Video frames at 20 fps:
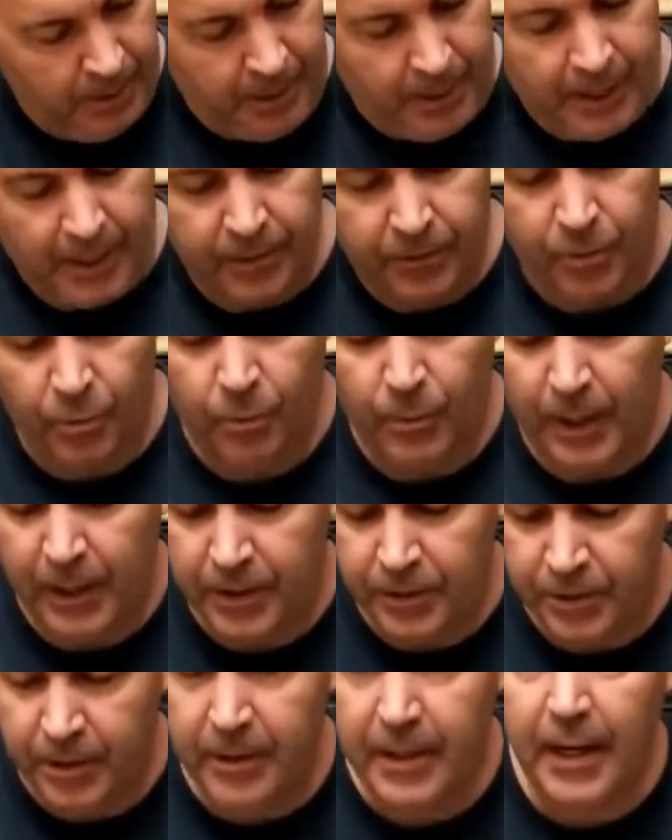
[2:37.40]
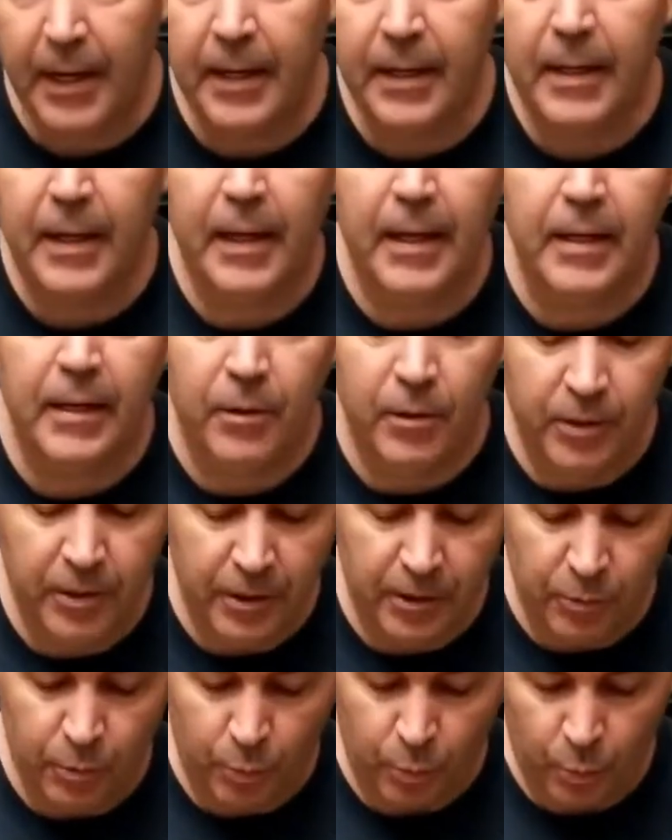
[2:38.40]
At the range today, and it
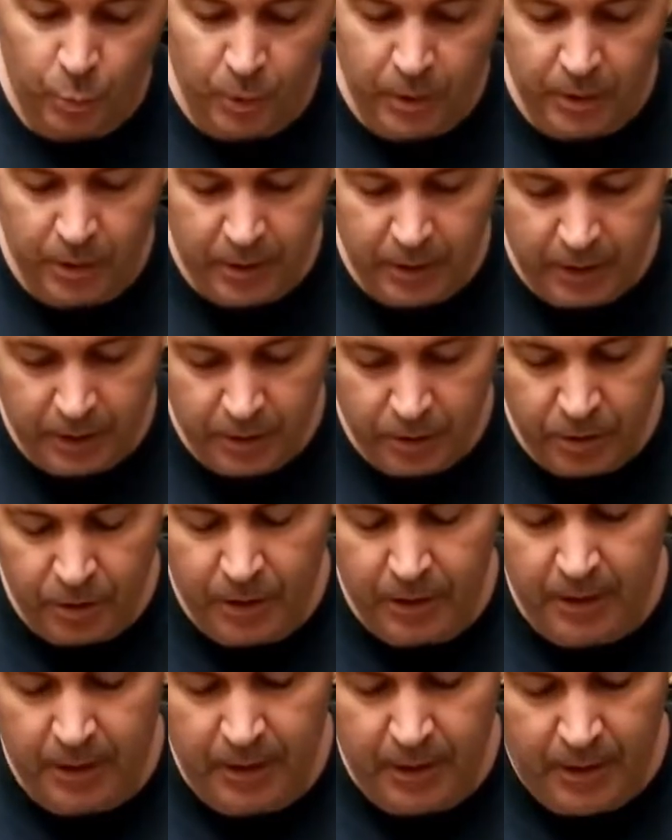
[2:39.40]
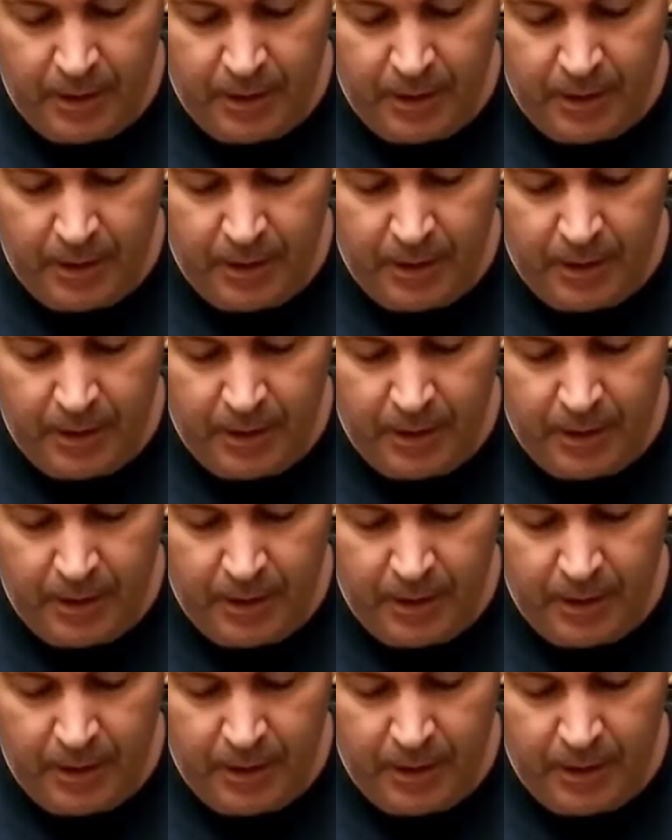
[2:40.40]
did really good.